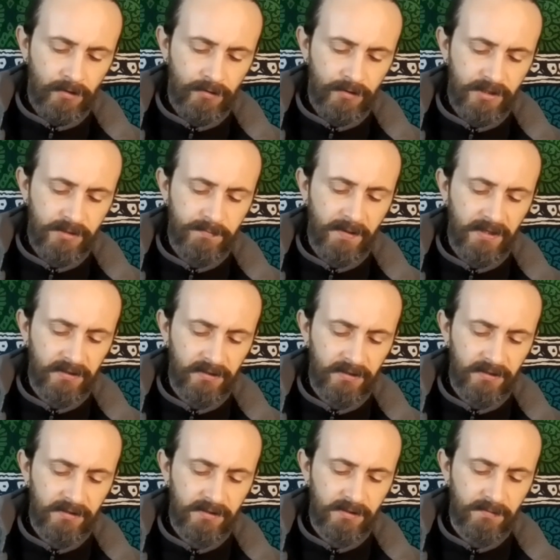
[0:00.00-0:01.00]
You're
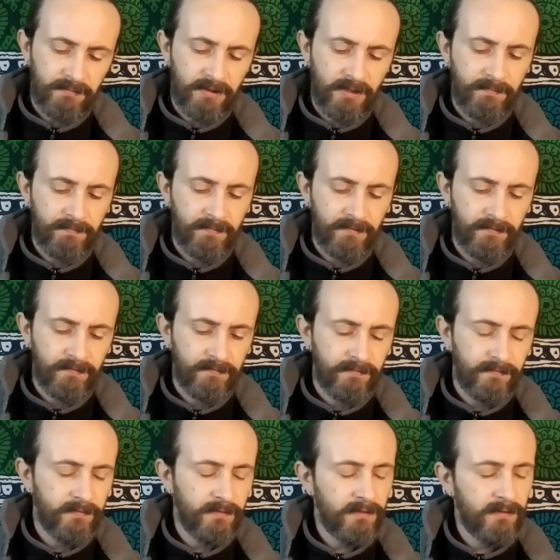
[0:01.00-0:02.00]
expecting some type
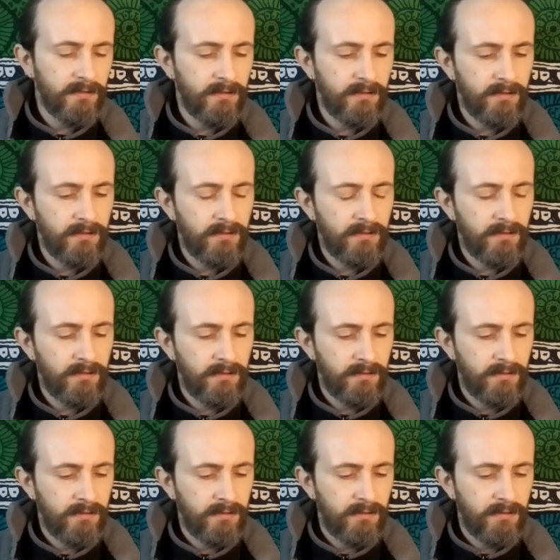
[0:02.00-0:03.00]
of
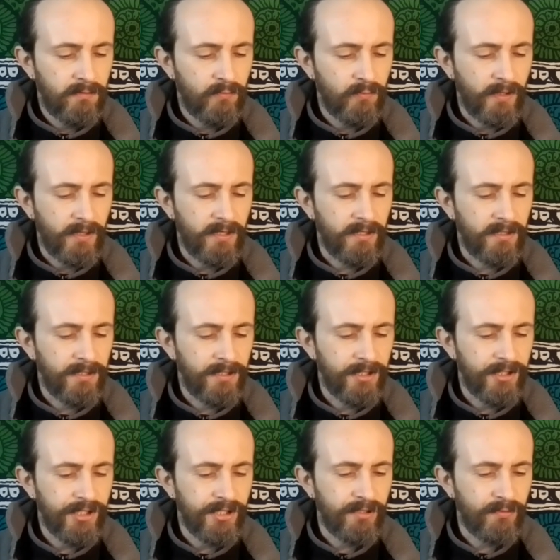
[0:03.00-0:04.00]

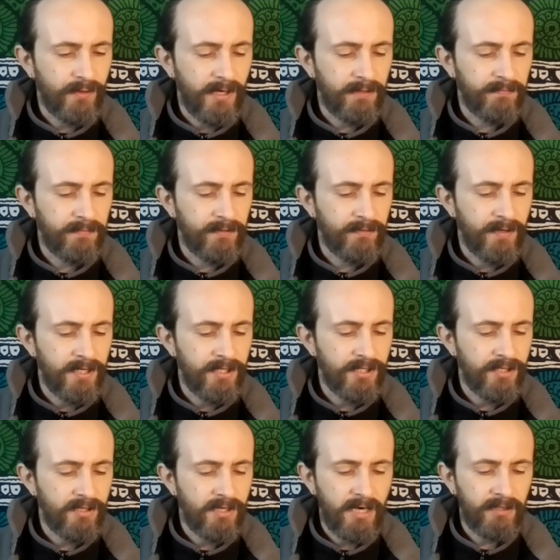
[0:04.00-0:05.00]
recognition or
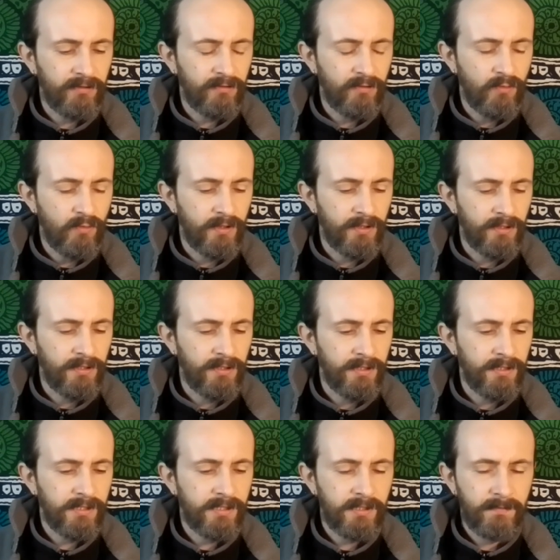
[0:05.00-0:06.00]
admiration. I don't know what it
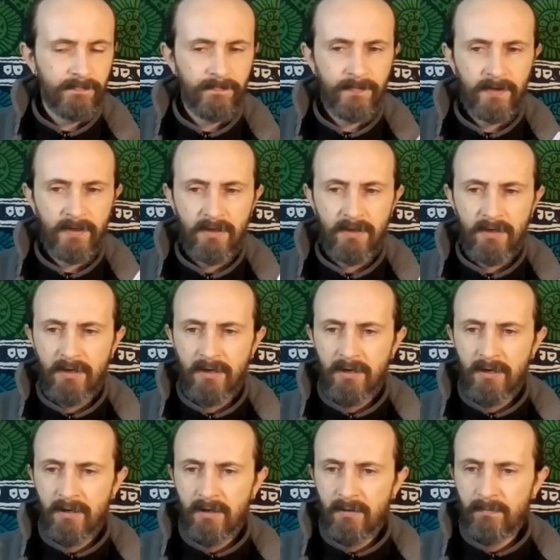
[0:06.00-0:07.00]
is.
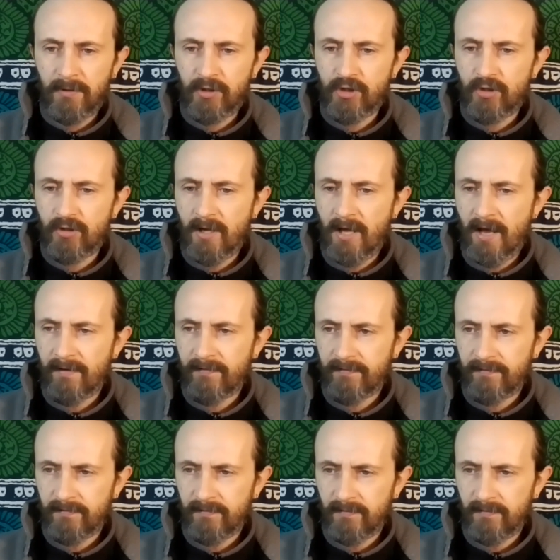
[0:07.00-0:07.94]
But you could have